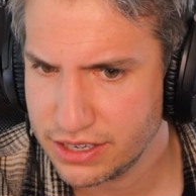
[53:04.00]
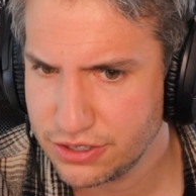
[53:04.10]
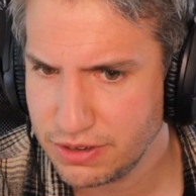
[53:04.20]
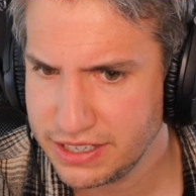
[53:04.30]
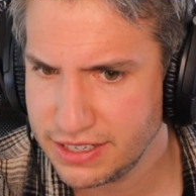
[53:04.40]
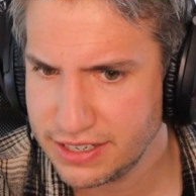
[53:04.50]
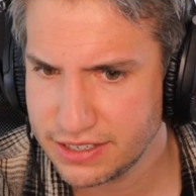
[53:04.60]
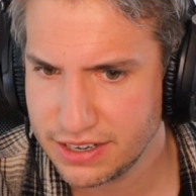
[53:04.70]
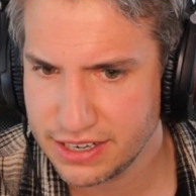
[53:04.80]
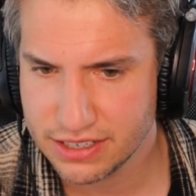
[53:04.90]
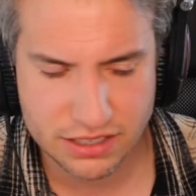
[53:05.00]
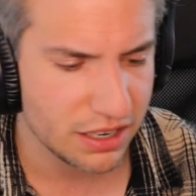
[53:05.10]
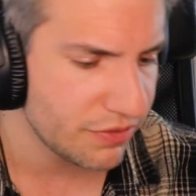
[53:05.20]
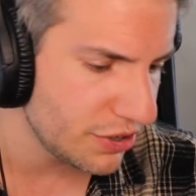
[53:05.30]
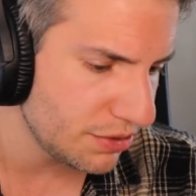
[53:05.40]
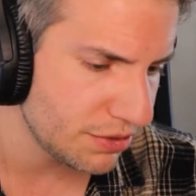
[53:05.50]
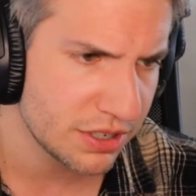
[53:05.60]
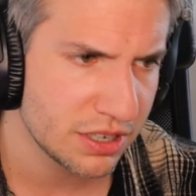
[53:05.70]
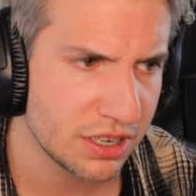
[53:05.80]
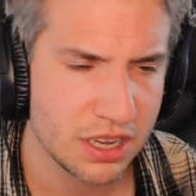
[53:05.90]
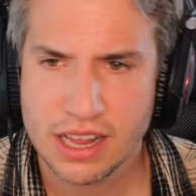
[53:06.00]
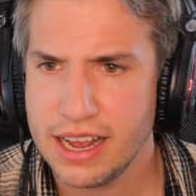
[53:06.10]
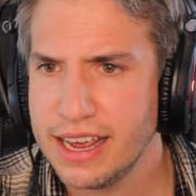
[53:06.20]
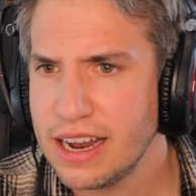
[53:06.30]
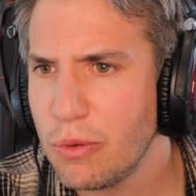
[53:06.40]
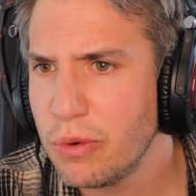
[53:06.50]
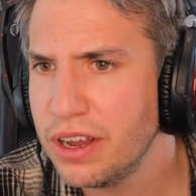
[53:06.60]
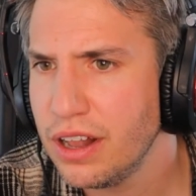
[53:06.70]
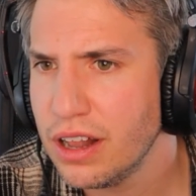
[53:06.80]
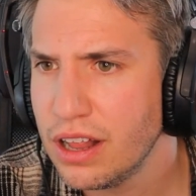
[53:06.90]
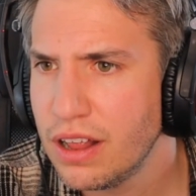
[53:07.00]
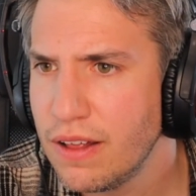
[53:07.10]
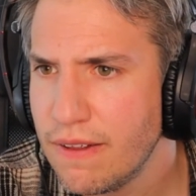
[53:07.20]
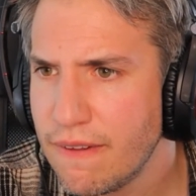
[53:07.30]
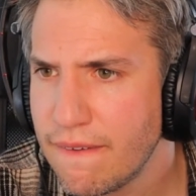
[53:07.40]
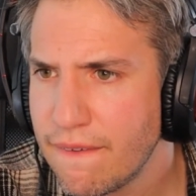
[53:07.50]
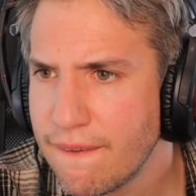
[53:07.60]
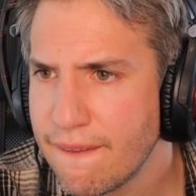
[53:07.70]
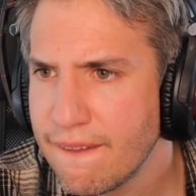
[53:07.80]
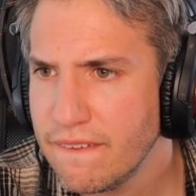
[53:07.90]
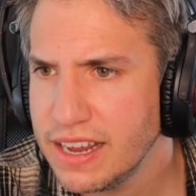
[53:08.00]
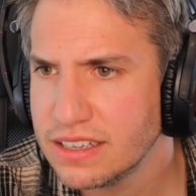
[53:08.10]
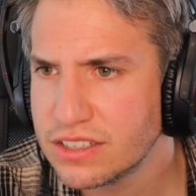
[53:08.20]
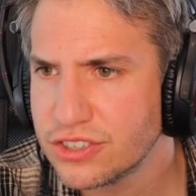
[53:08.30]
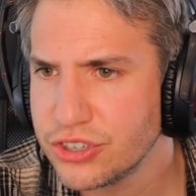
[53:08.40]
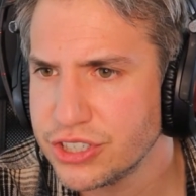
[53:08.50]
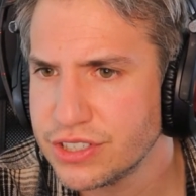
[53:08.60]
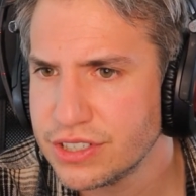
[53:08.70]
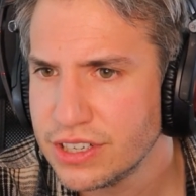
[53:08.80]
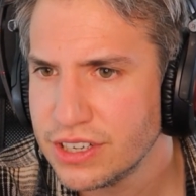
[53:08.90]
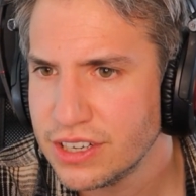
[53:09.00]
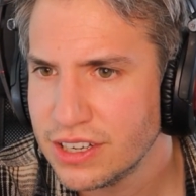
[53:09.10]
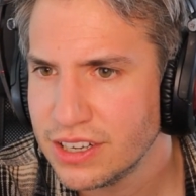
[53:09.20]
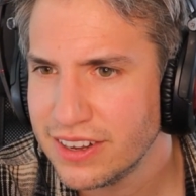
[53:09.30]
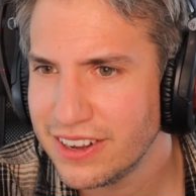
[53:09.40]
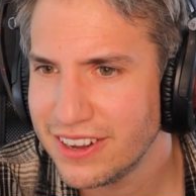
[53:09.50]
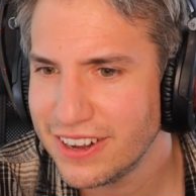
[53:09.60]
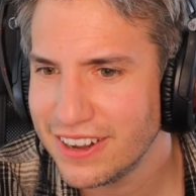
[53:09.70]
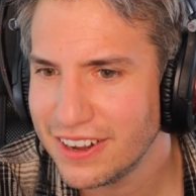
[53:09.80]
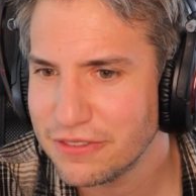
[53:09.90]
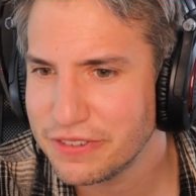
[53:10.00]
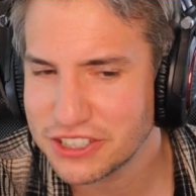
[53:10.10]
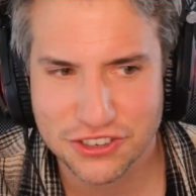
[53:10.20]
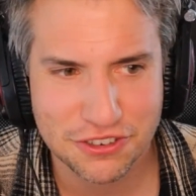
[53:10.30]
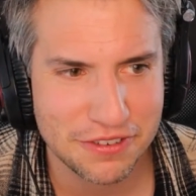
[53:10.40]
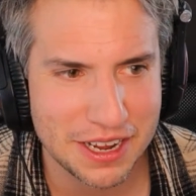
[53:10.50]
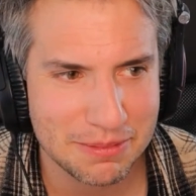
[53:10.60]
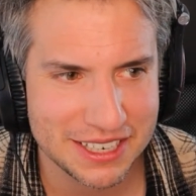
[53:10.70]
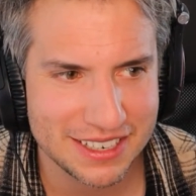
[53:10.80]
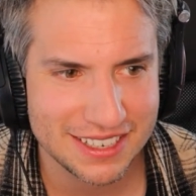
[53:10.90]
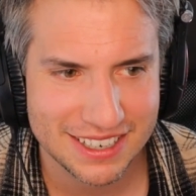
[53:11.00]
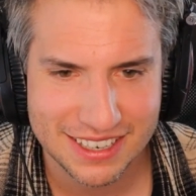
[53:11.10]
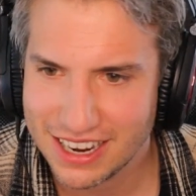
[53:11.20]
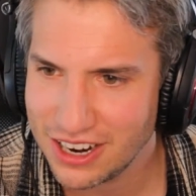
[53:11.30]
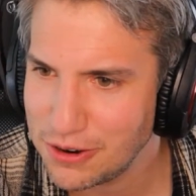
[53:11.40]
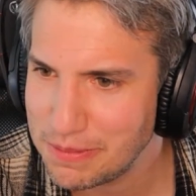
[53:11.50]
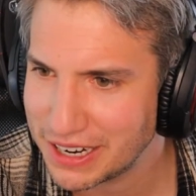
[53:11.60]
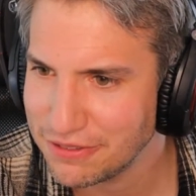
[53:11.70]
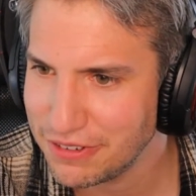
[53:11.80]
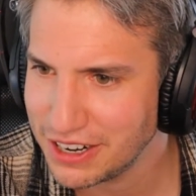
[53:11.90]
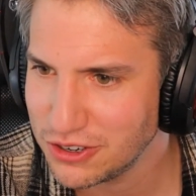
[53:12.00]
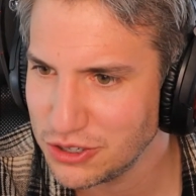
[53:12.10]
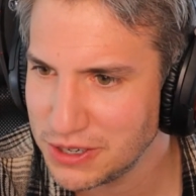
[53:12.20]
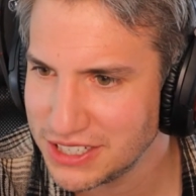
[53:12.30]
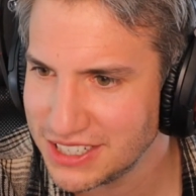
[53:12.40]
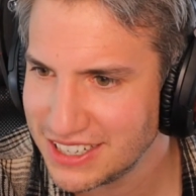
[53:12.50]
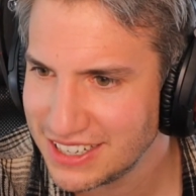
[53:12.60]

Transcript: so let's say this is an existing view, and I will insert fixture family. I hope I can find a good one.